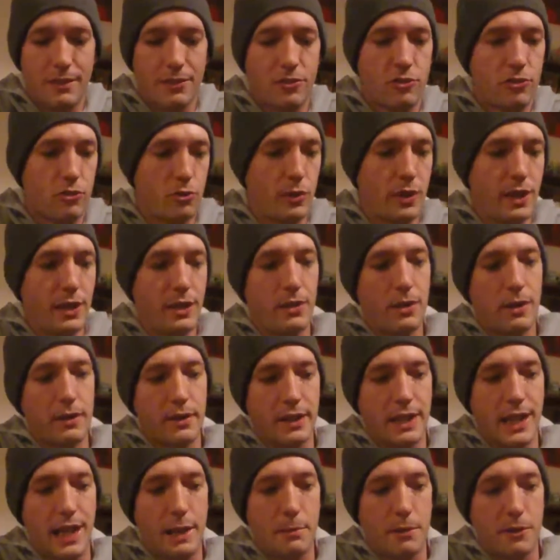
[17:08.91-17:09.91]
The screen on
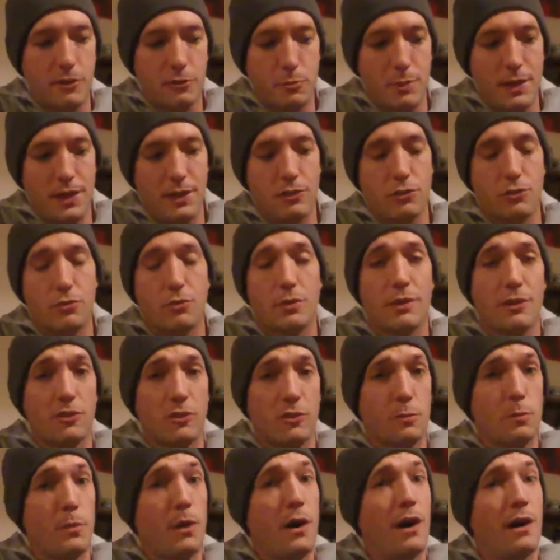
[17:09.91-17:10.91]
the Kbox Mini is really
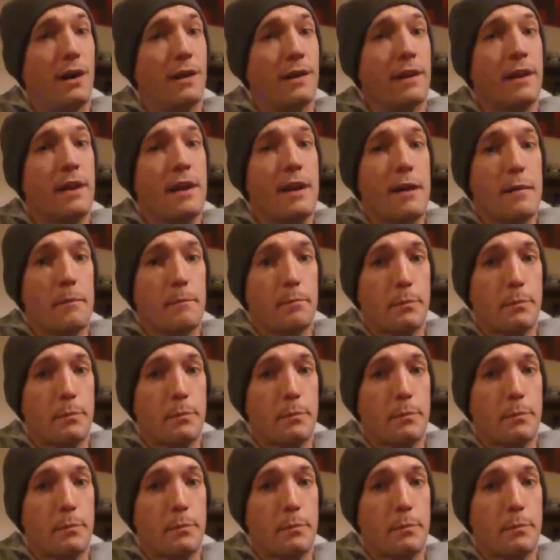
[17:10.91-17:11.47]
small,